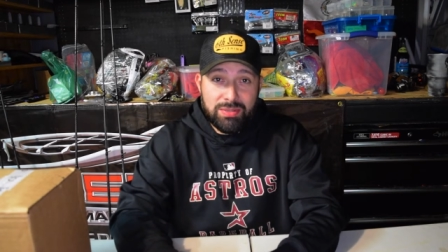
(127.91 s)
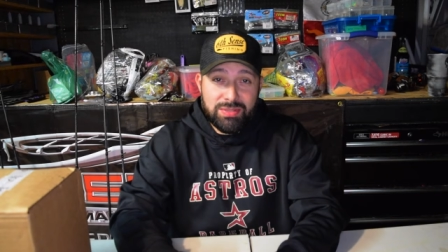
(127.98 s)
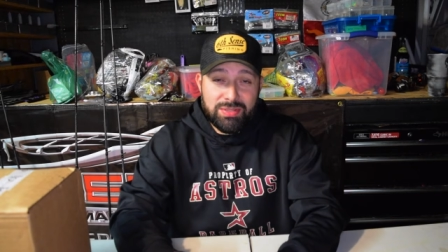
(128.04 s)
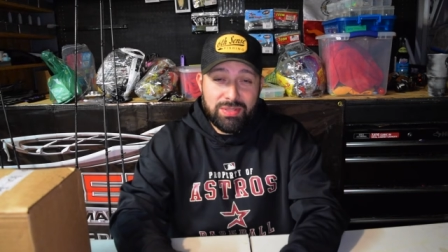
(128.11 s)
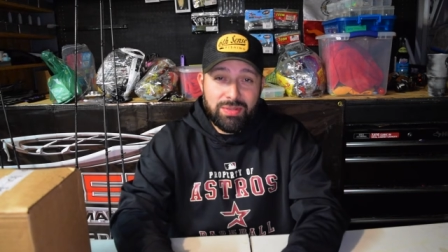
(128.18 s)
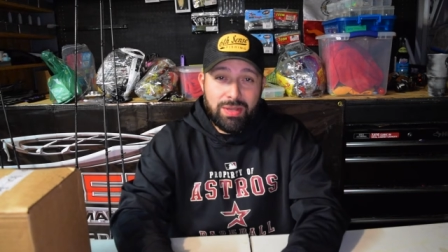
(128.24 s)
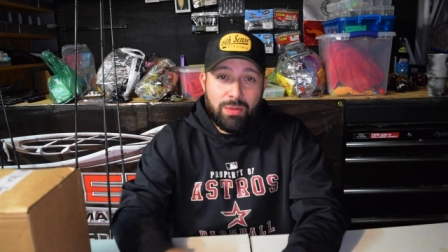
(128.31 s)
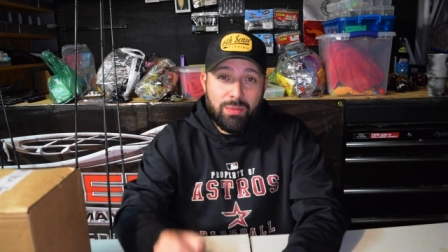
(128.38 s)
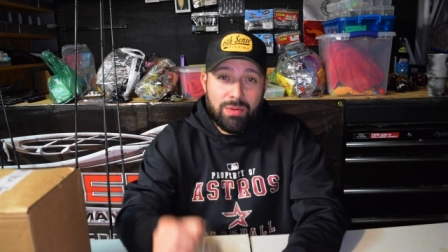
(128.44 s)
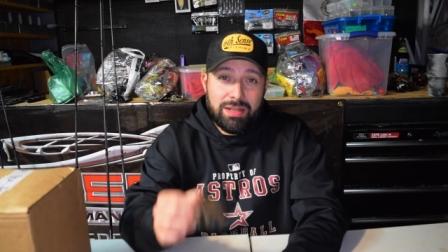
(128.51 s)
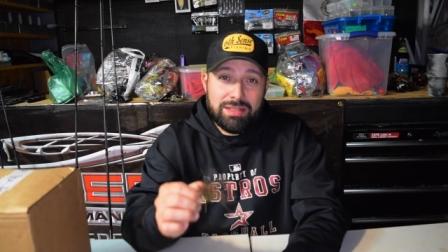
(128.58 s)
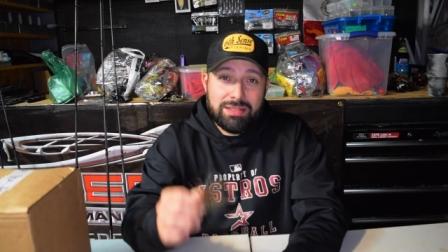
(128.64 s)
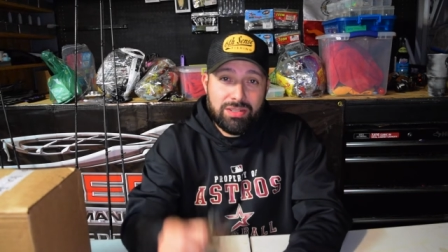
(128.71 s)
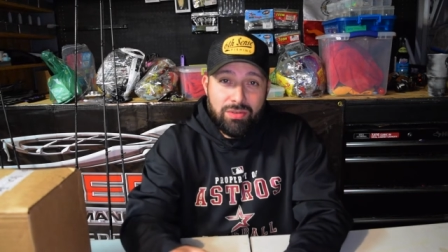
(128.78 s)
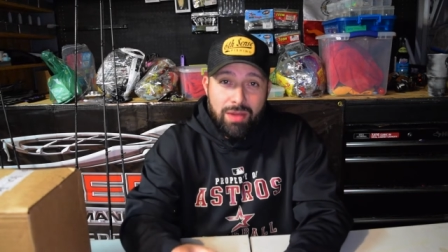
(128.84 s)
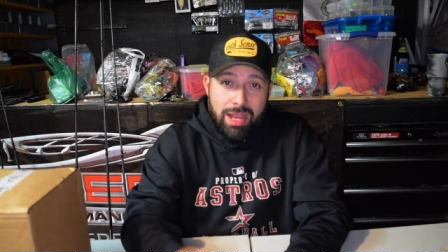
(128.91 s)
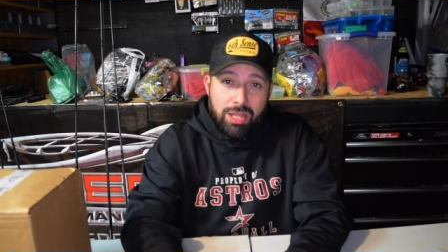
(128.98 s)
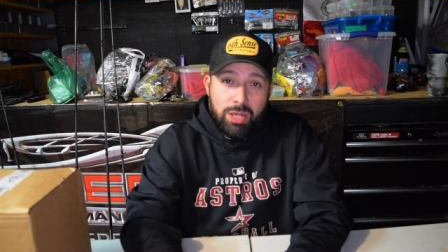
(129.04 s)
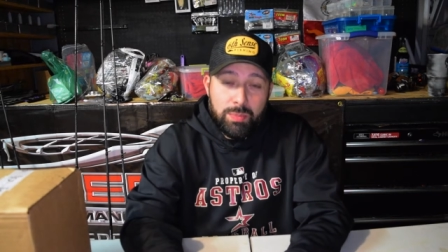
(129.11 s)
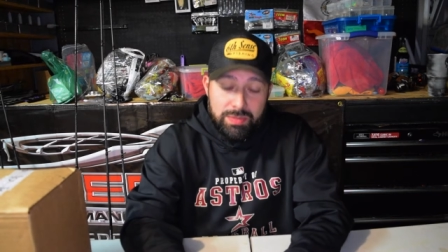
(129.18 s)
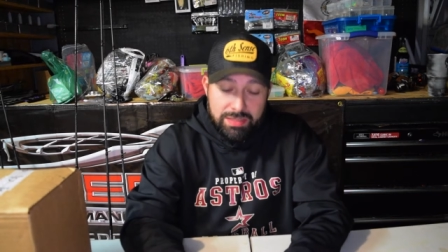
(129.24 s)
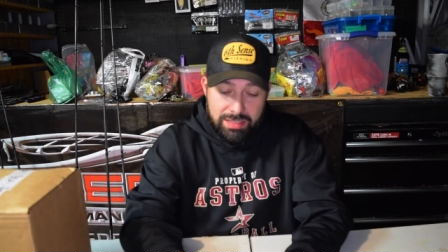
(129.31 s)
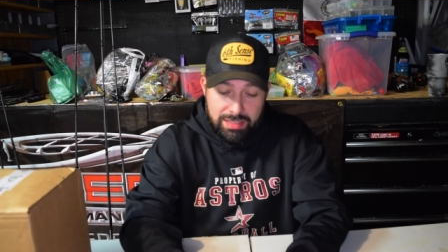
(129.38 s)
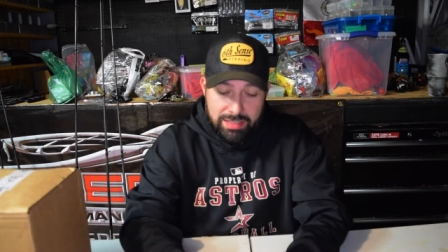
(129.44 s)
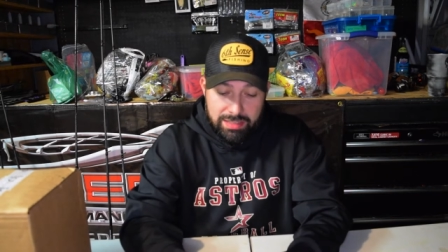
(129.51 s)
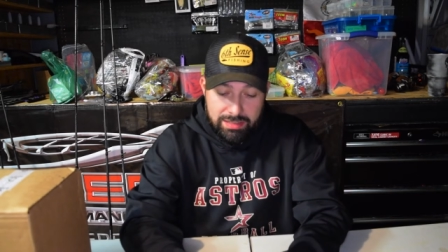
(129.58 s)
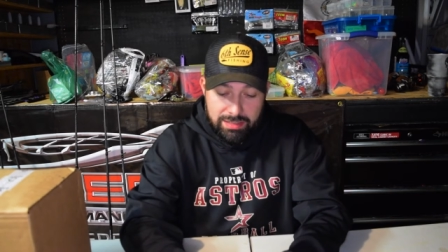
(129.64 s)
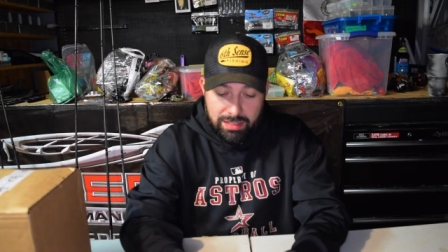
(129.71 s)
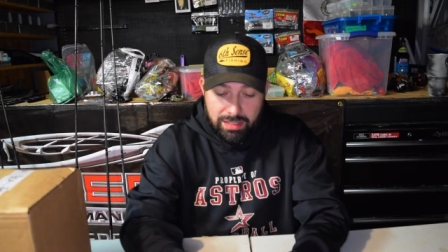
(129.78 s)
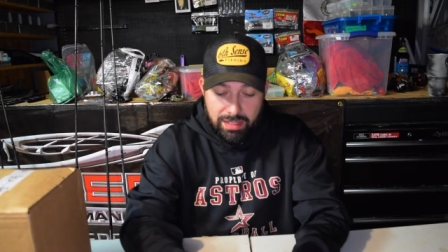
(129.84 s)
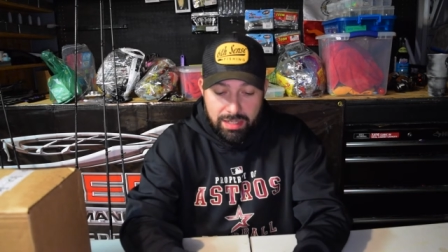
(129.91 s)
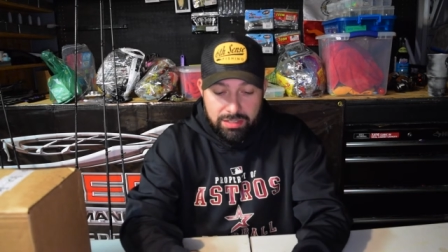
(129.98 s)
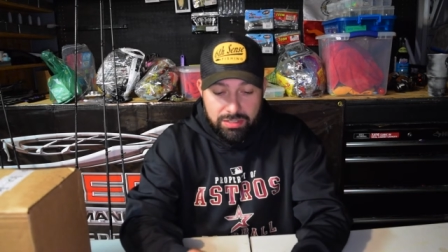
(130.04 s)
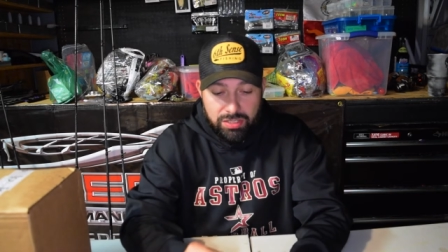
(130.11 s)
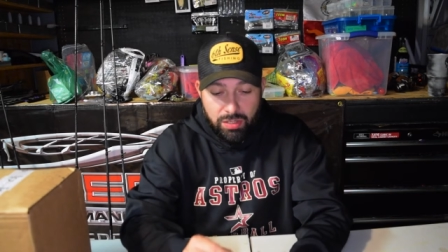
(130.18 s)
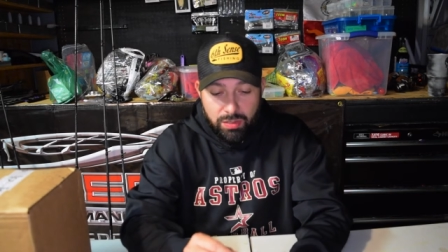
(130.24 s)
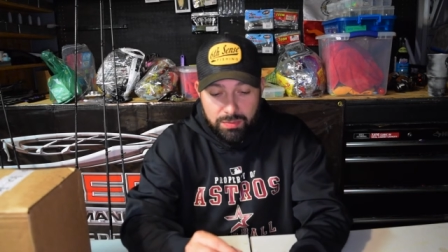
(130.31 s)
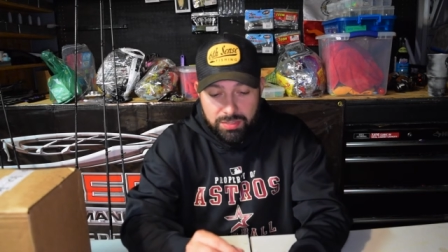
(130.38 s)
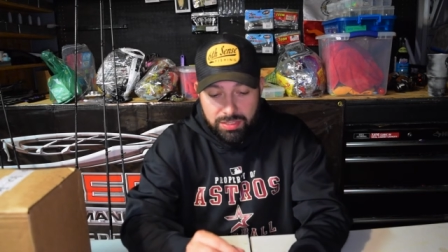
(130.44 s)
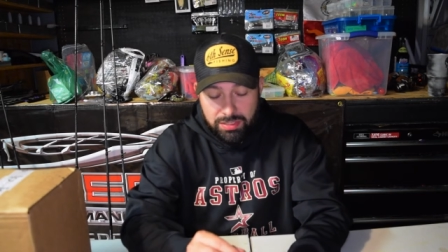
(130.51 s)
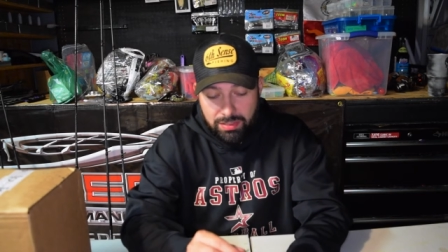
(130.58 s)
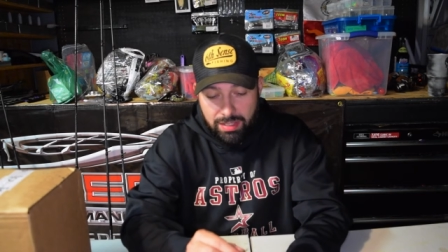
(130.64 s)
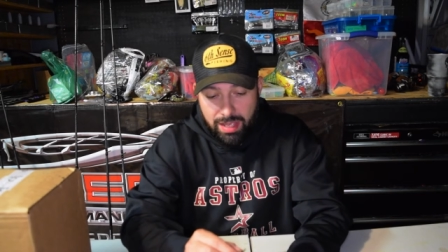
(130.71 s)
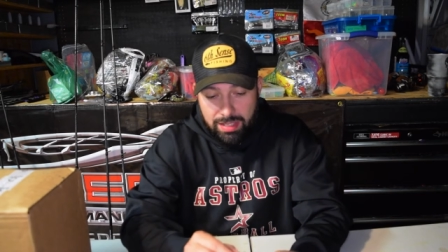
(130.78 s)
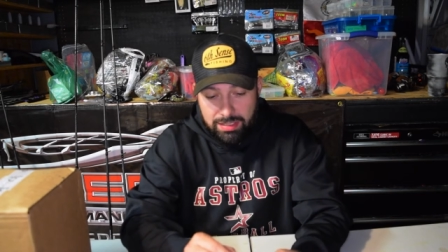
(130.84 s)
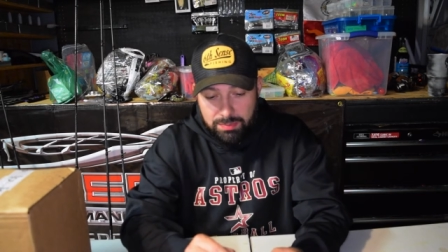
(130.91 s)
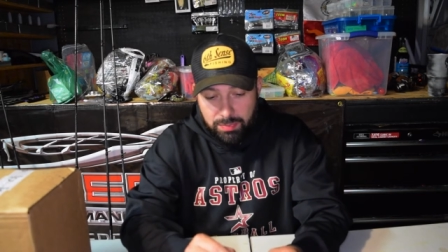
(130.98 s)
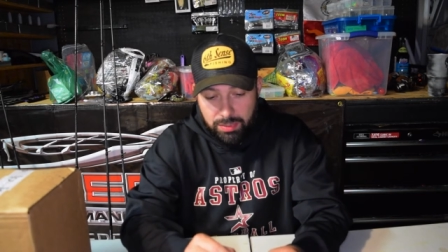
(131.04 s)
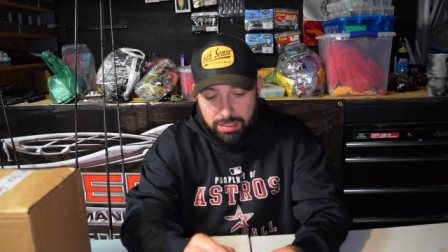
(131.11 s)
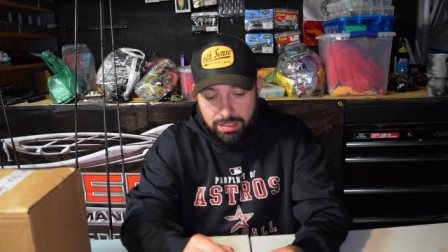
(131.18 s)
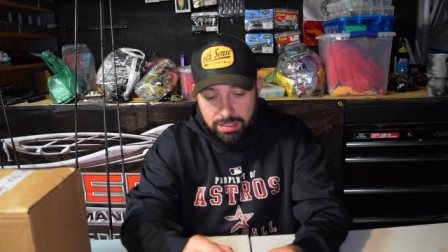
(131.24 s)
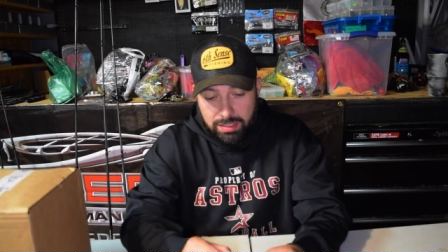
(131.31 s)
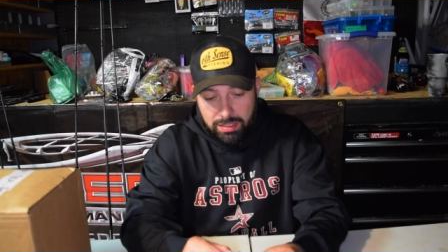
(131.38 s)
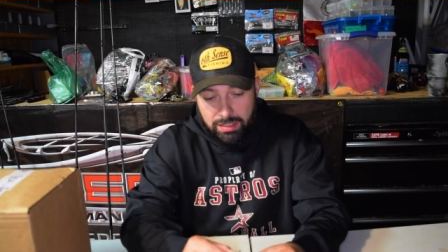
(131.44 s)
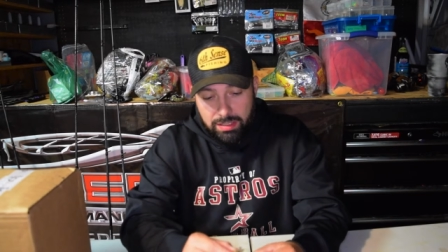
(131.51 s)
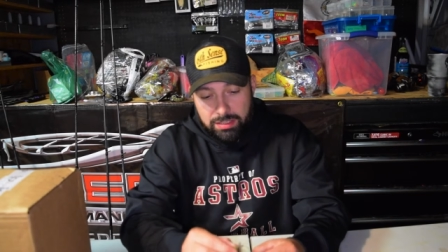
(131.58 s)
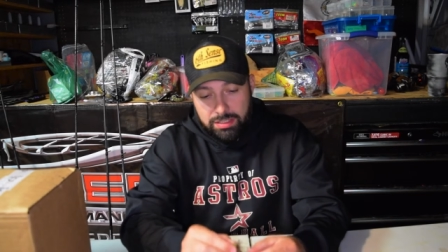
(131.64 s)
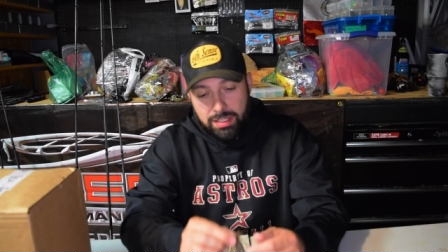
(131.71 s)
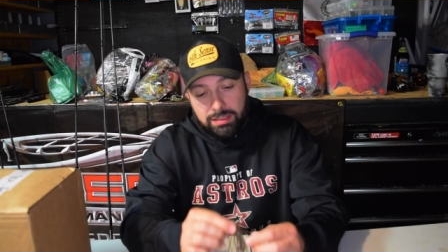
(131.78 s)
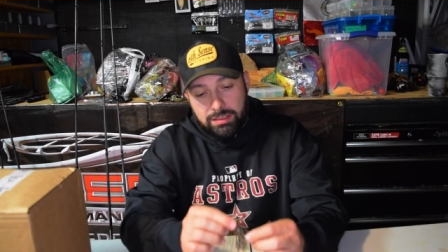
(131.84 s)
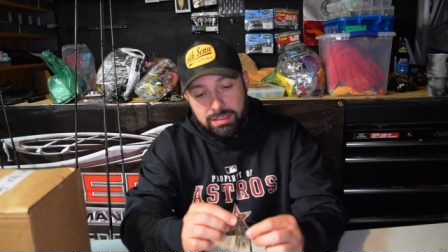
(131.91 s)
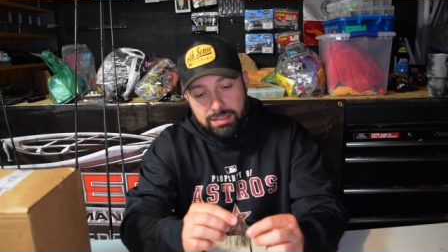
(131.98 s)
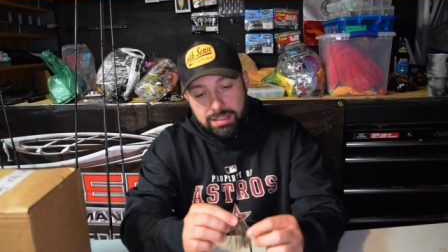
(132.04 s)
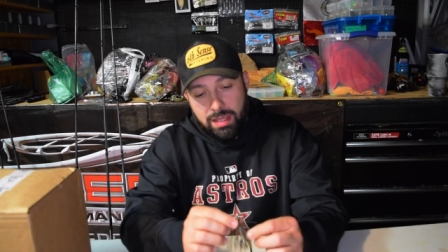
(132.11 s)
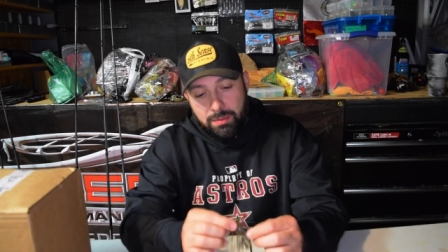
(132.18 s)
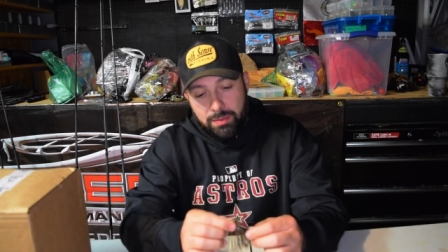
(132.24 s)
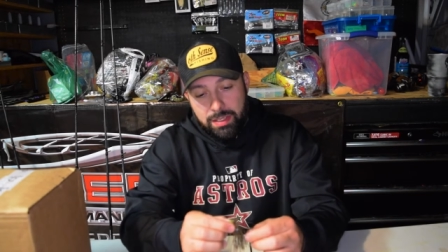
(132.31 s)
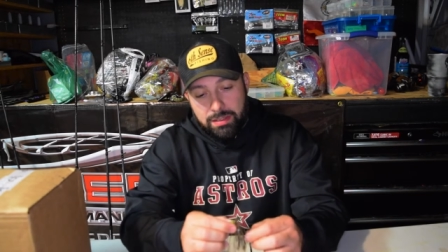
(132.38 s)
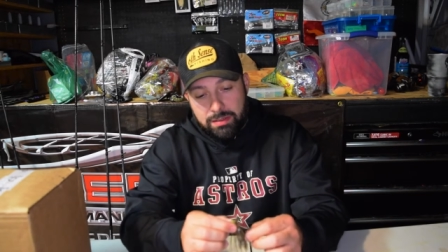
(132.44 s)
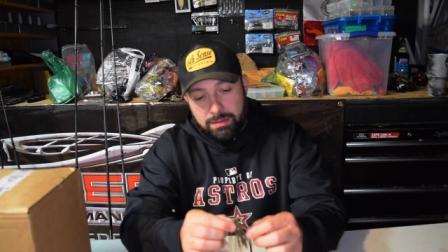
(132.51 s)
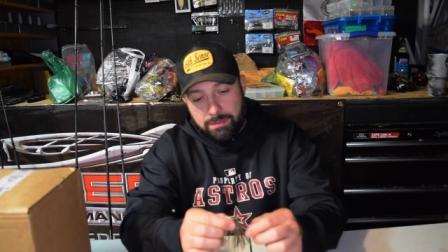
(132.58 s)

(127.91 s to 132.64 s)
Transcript: So I wanted to crack open to these and, and show them to you guys. But check this out, man.